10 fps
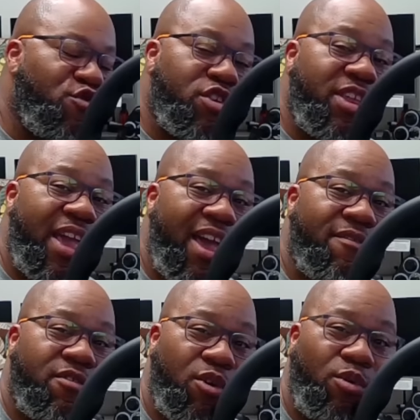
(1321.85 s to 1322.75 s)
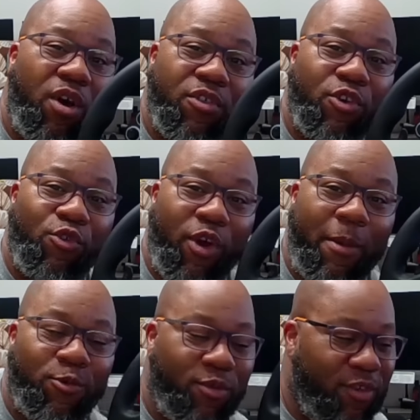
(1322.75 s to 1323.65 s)
really have no other
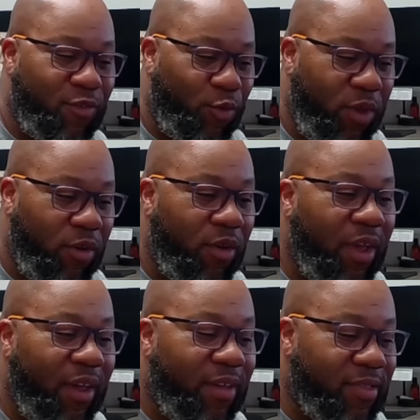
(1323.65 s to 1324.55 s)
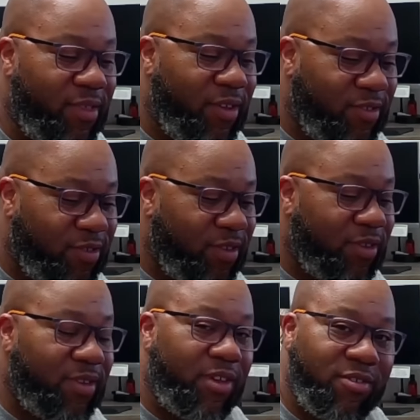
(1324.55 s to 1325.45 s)
gripes with this wheel. This
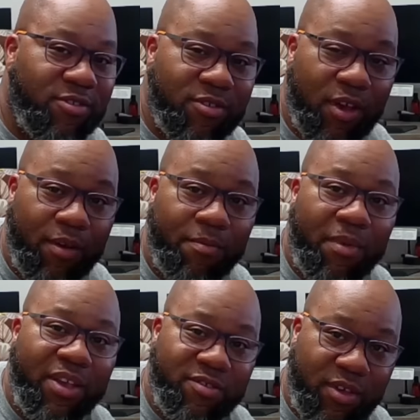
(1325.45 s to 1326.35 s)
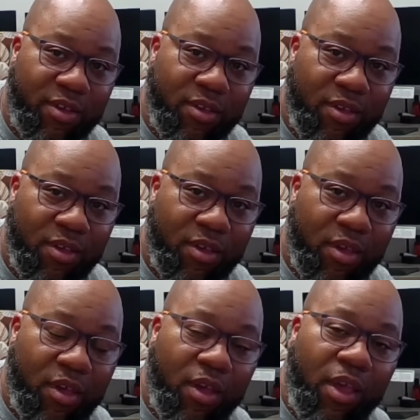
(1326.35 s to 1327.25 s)
is amazing.
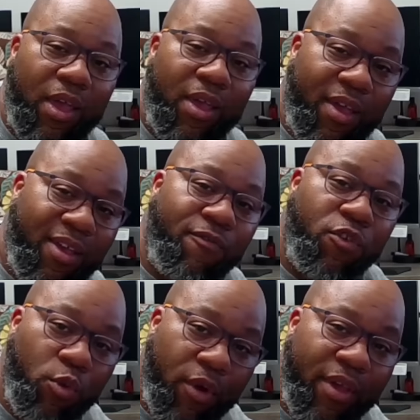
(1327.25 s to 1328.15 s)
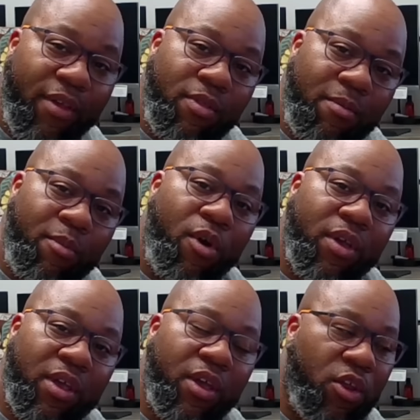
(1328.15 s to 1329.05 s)
If you are in the
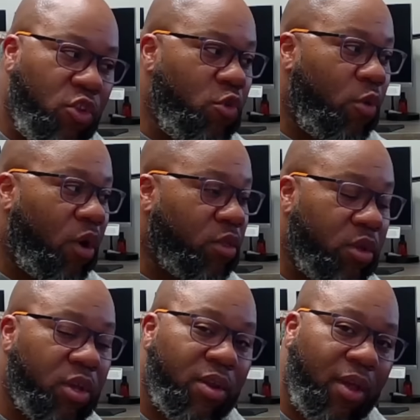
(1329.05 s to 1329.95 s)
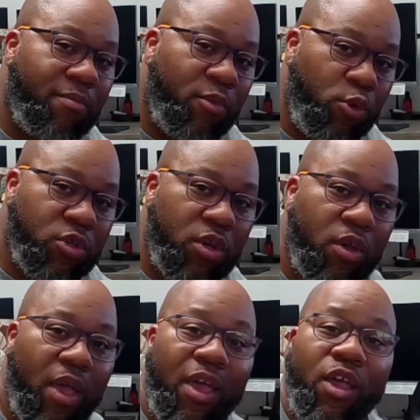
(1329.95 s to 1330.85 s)
market and you are looking at Moza,